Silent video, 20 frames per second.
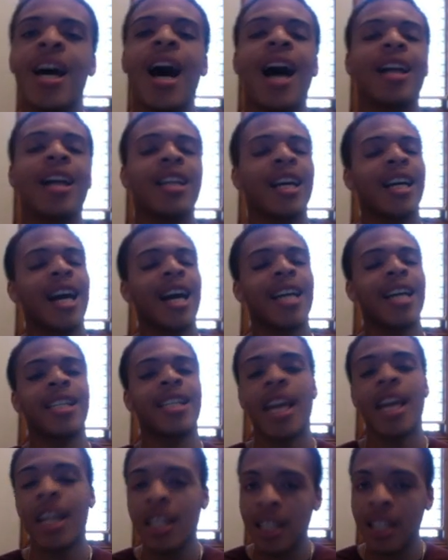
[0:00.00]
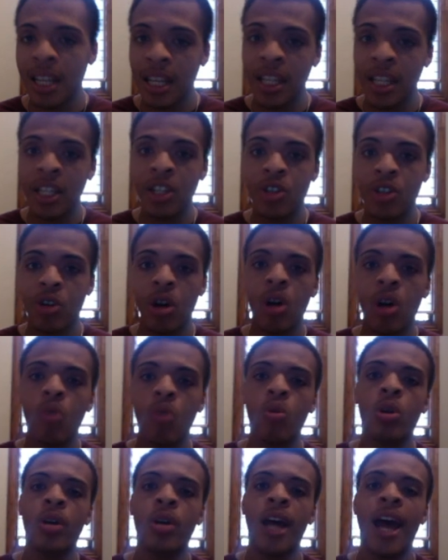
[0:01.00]
Like I said in the intro,
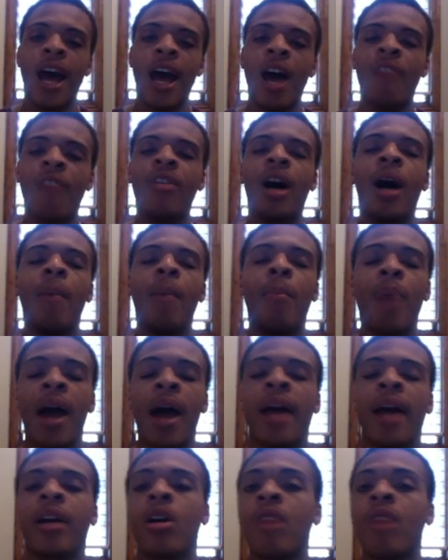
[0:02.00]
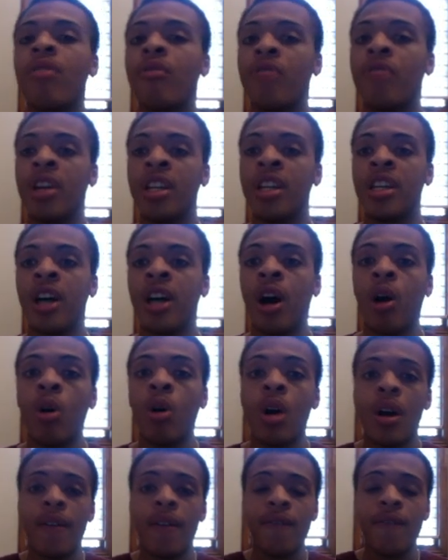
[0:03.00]
we're going to have a banger of a video,
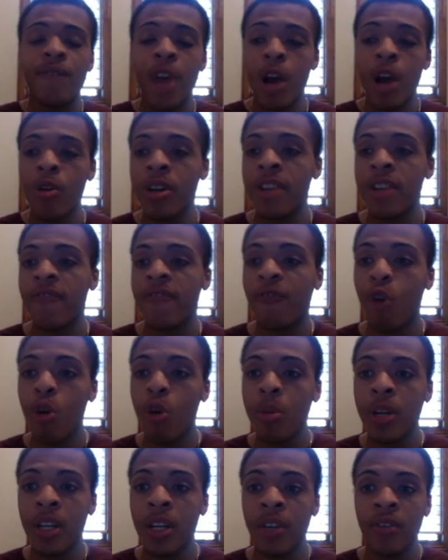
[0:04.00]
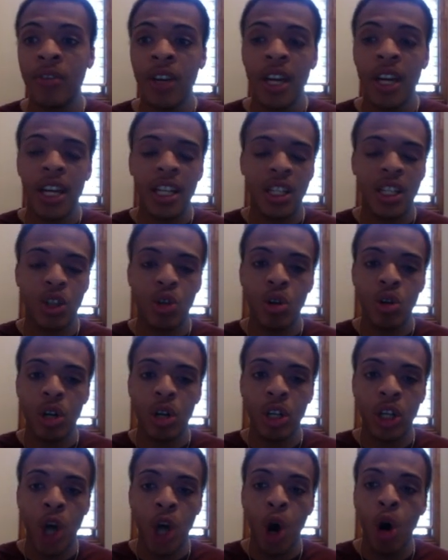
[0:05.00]
very informative. This is going to
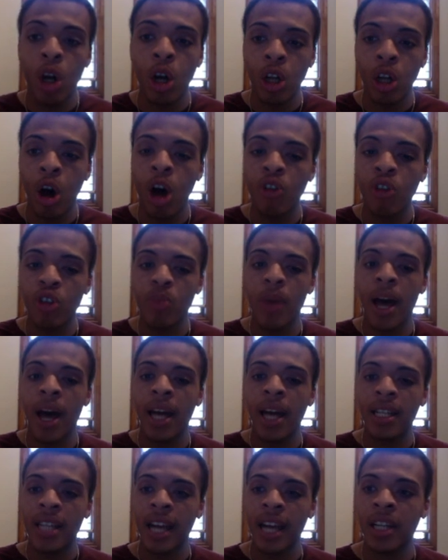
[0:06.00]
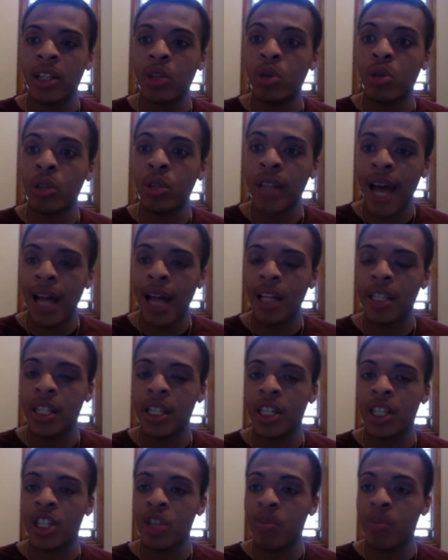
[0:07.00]
go along with my technical
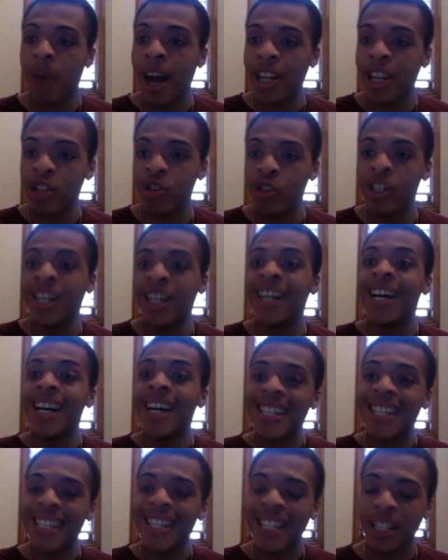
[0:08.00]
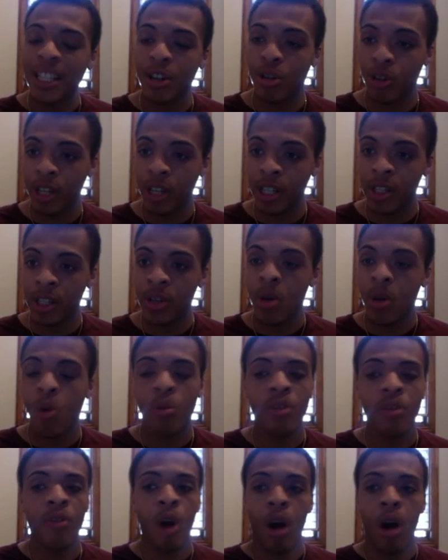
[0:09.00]
analysis gematria series.
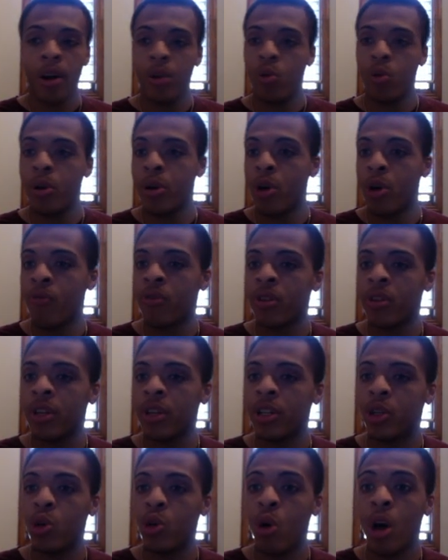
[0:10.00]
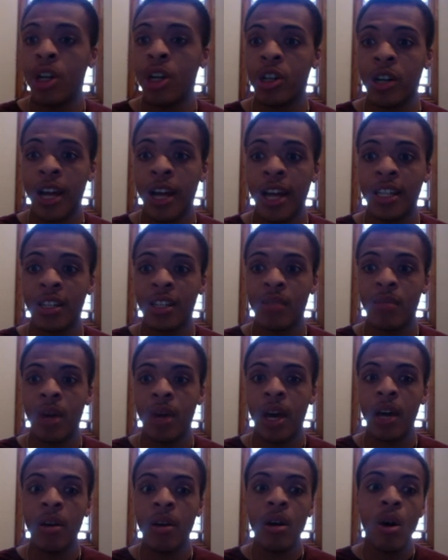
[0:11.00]
We've already went over the 200
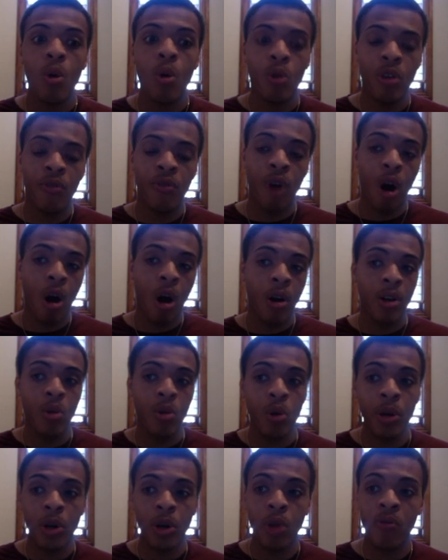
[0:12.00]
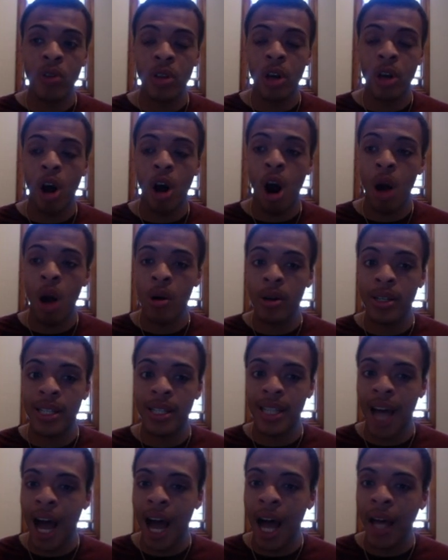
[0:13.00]
SMA. We've already went over the
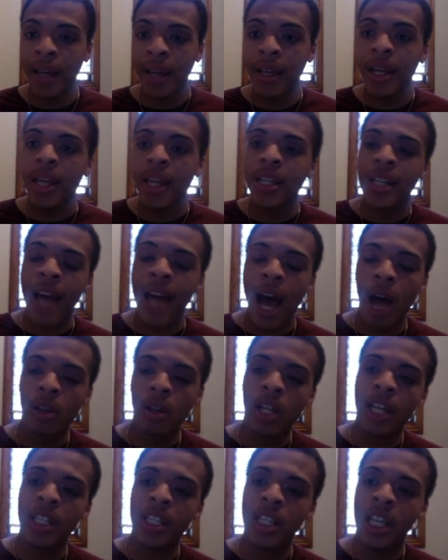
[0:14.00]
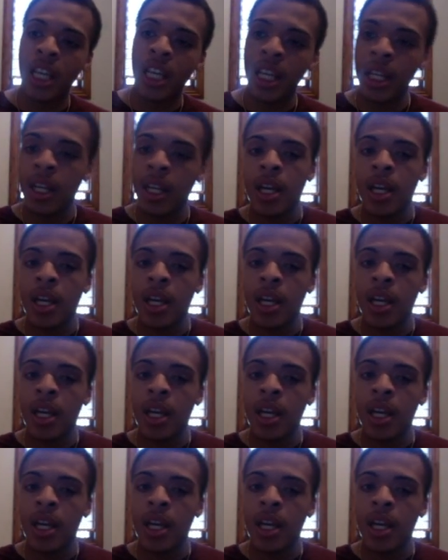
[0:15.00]
RSI. Now let's get